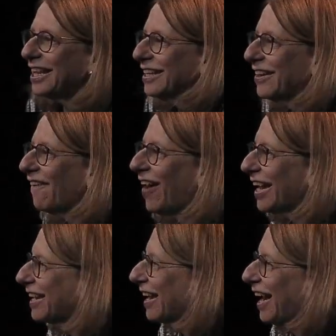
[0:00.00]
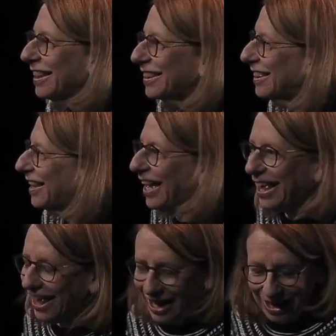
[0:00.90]

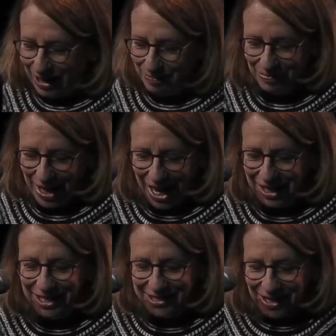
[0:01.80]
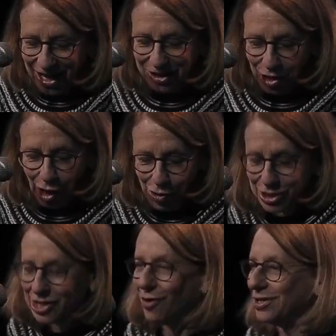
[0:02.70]
And he signed it, oh, so